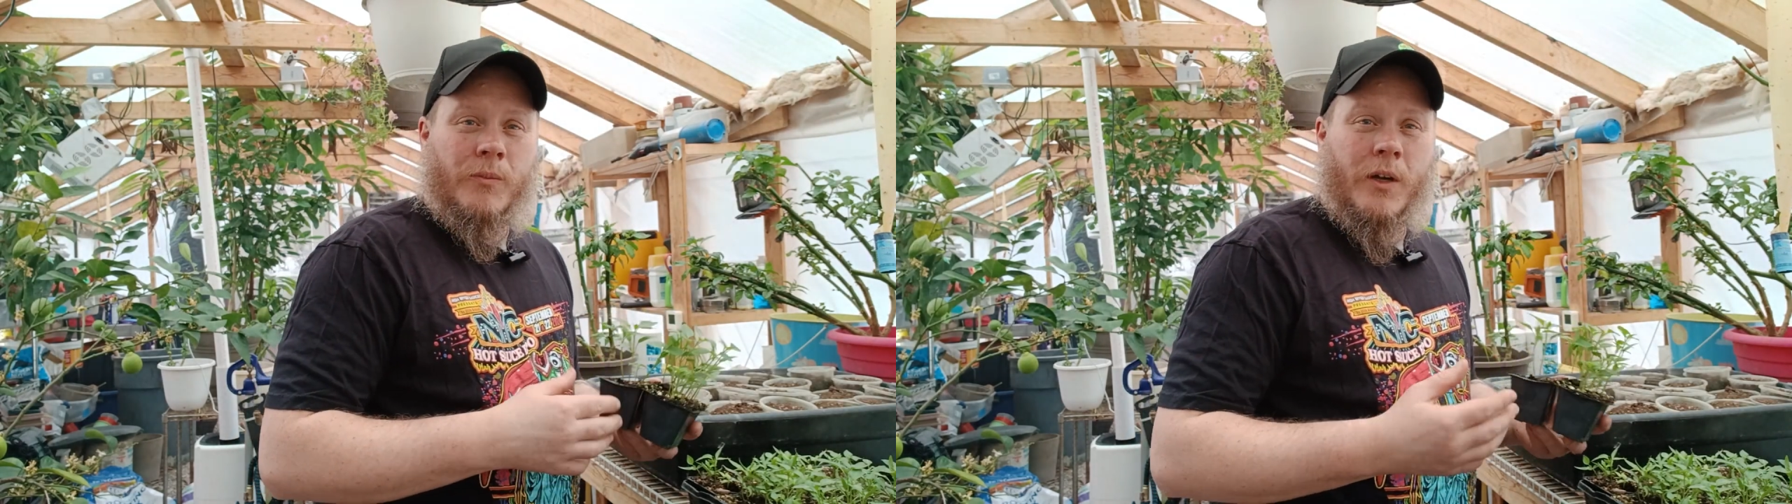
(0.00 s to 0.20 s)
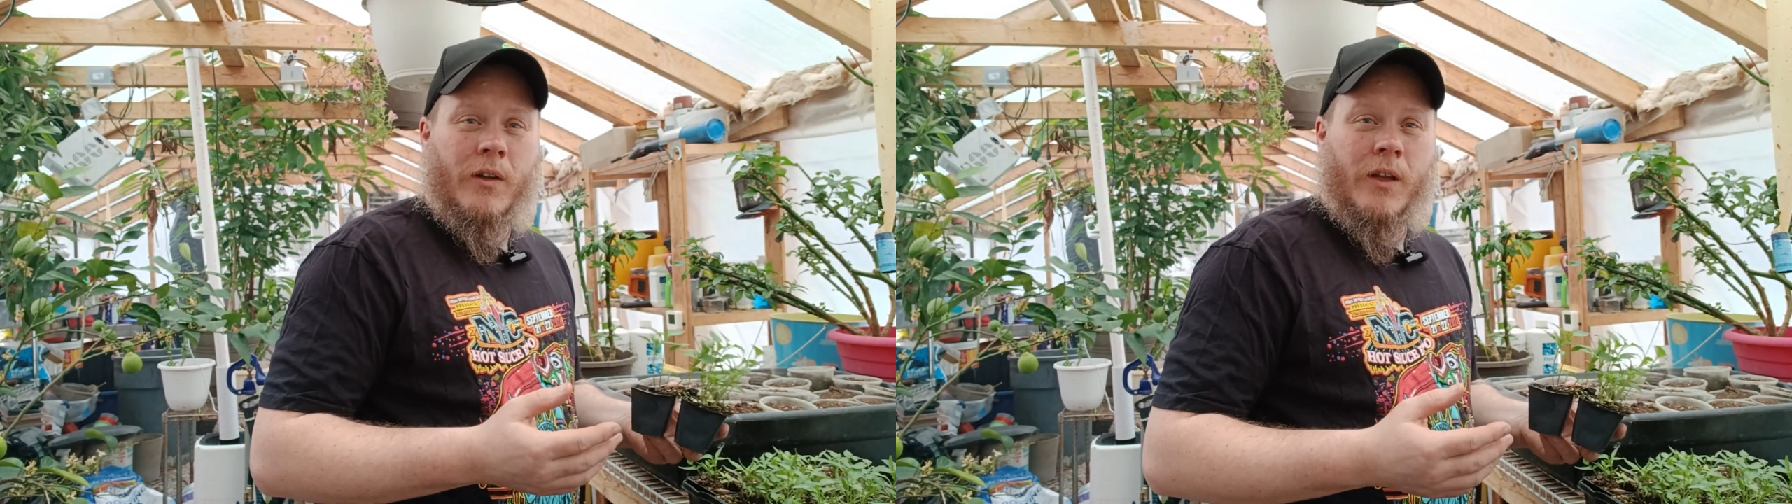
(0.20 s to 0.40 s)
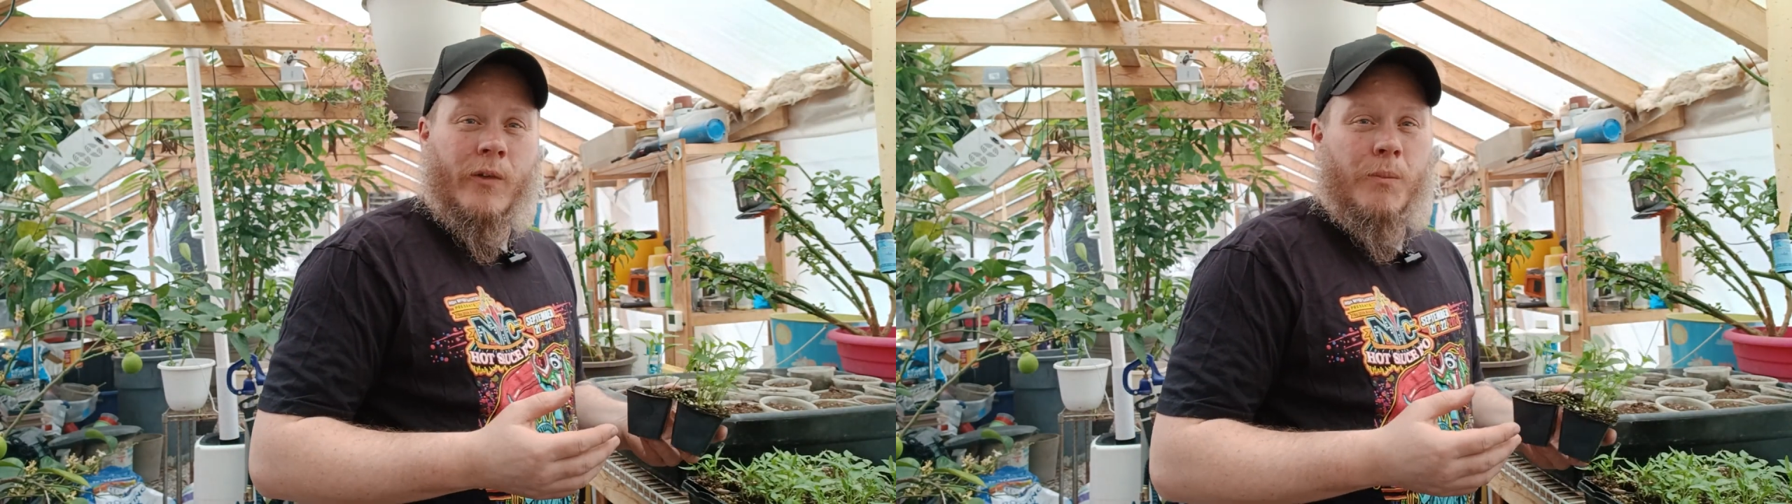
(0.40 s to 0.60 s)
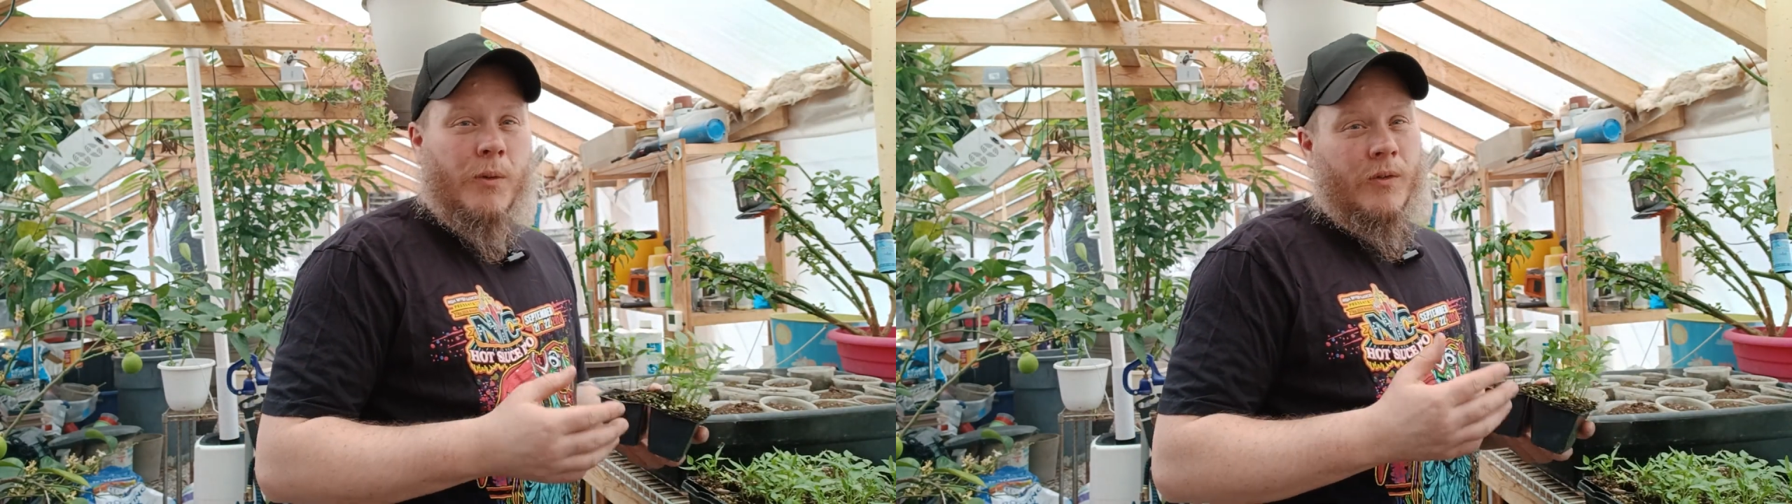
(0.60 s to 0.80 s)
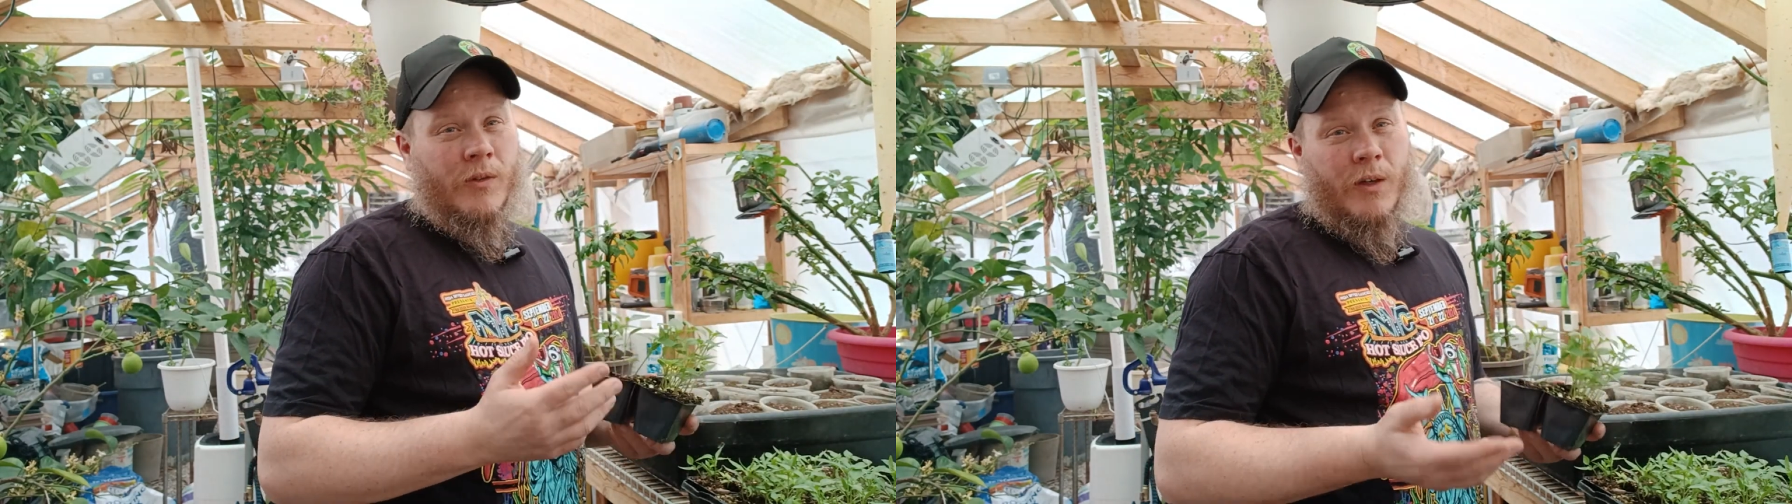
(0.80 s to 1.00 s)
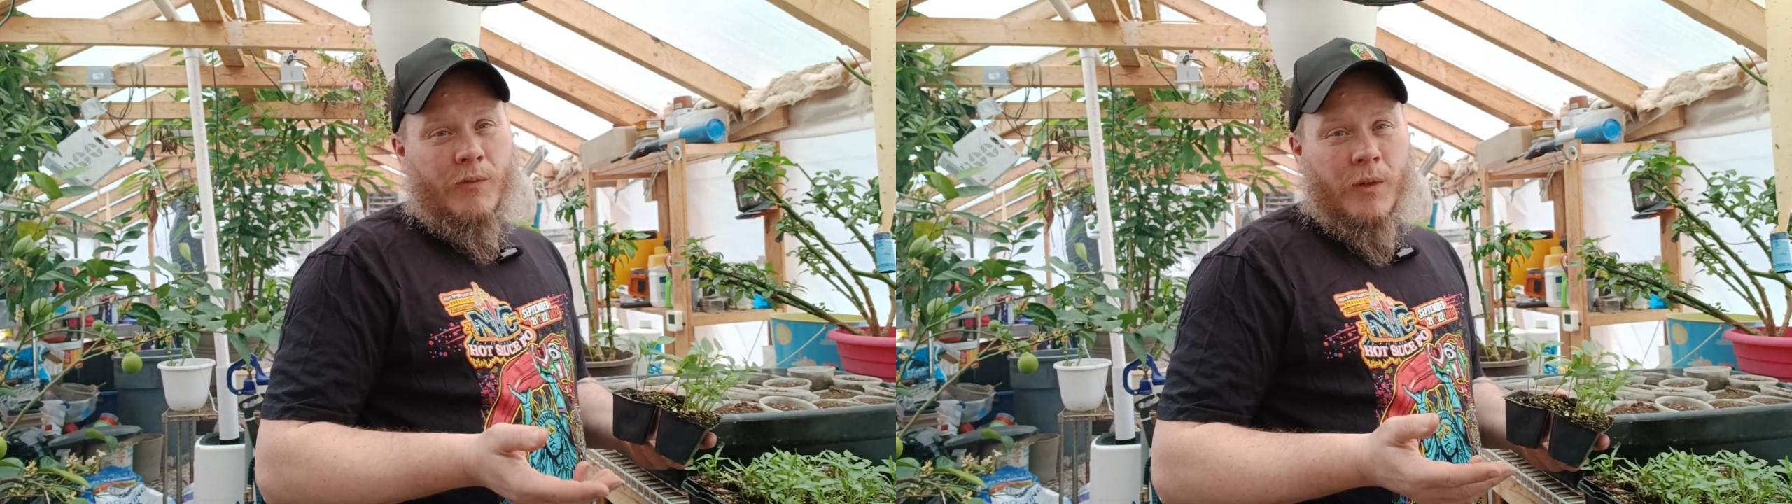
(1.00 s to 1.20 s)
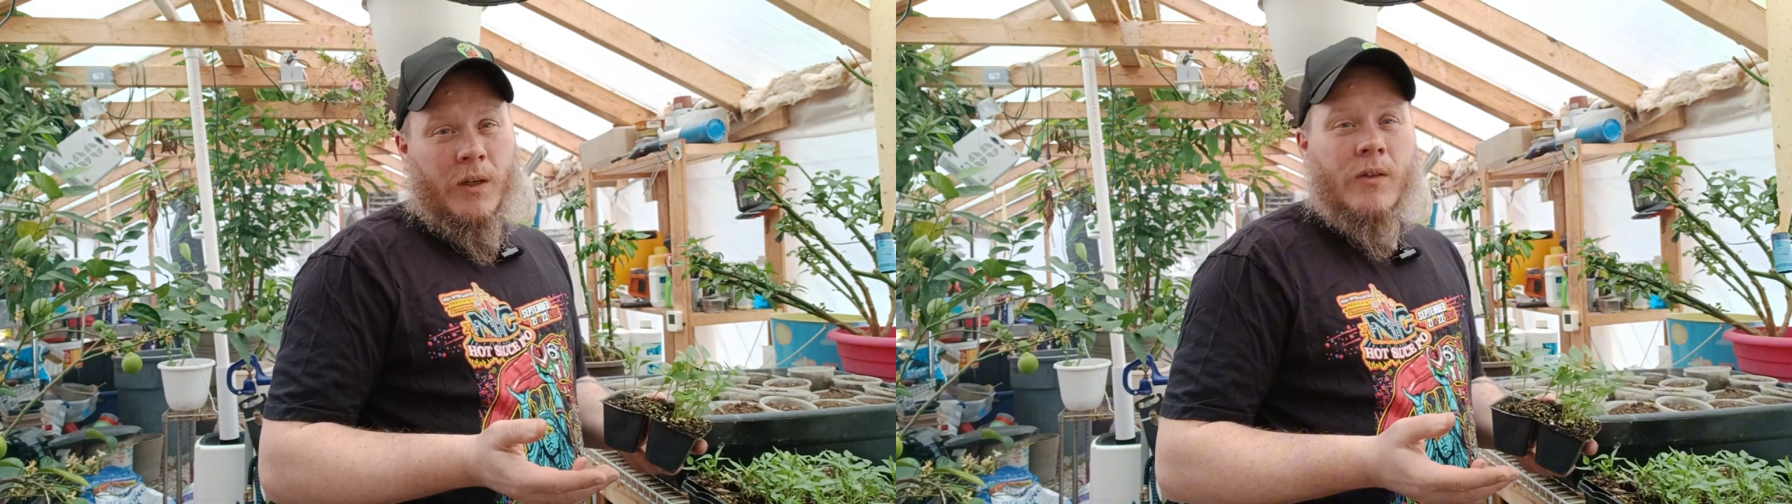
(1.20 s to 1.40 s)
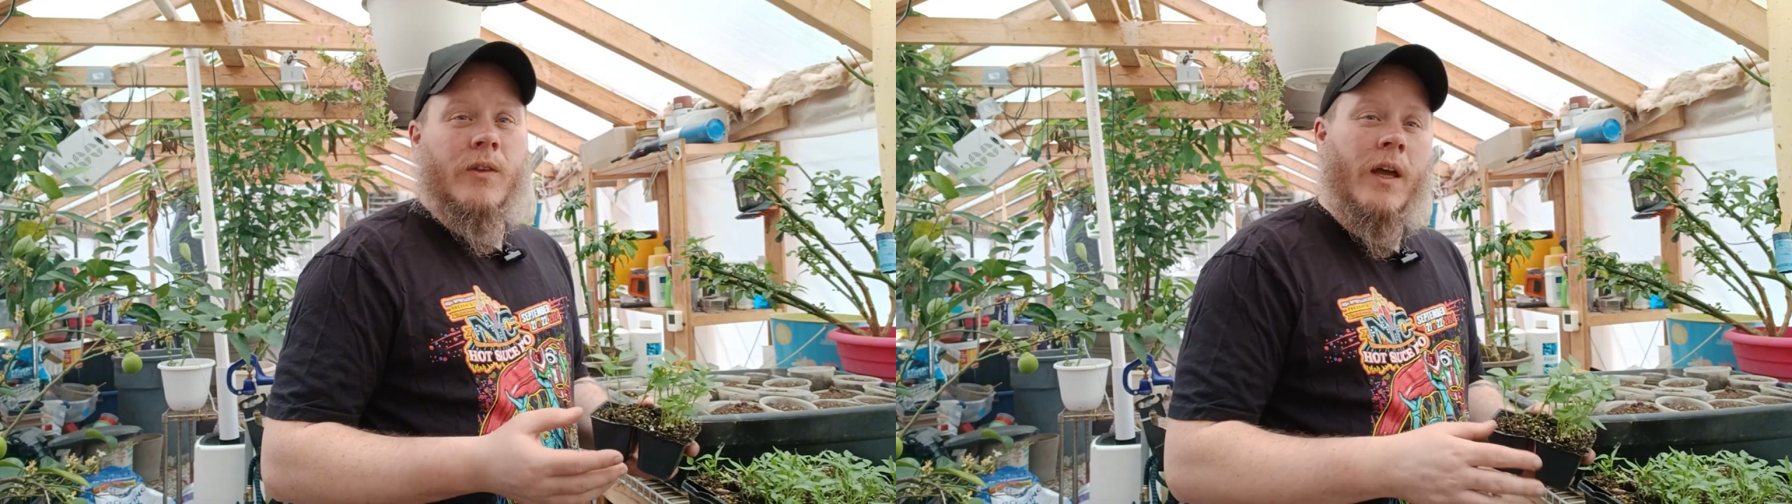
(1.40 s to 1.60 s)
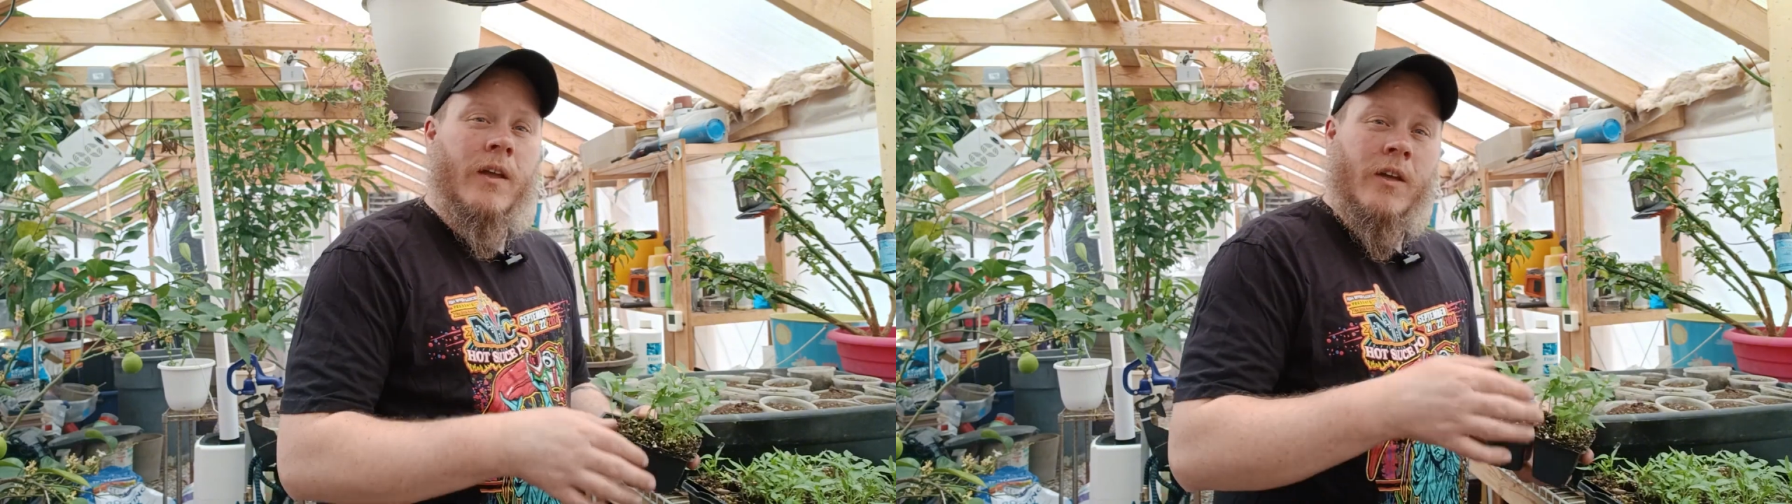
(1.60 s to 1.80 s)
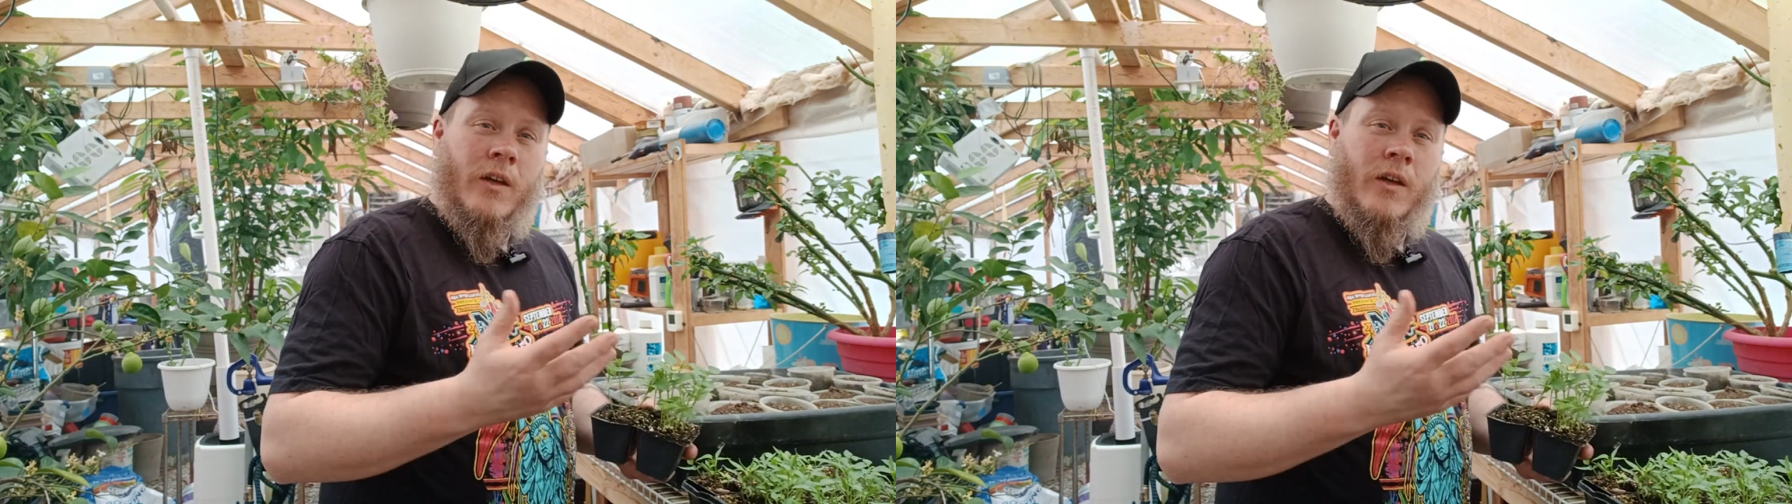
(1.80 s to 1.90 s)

some Carolina reapers, and different things that